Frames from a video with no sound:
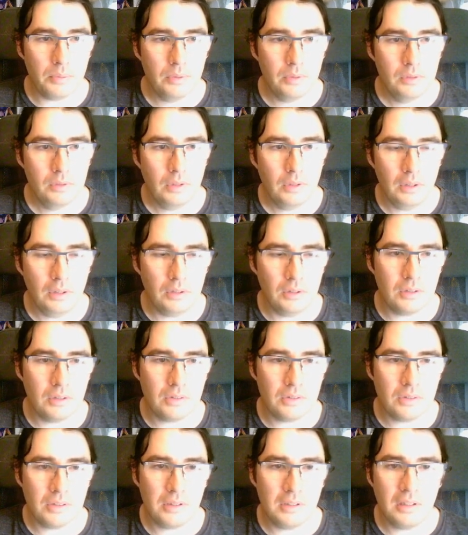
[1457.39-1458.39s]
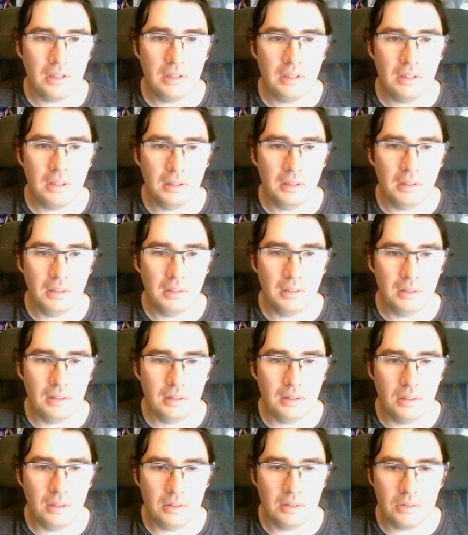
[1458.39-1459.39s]
that you can see,
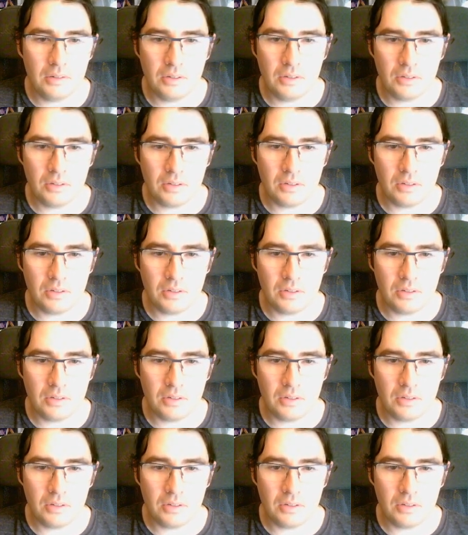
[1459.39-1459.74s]
it's just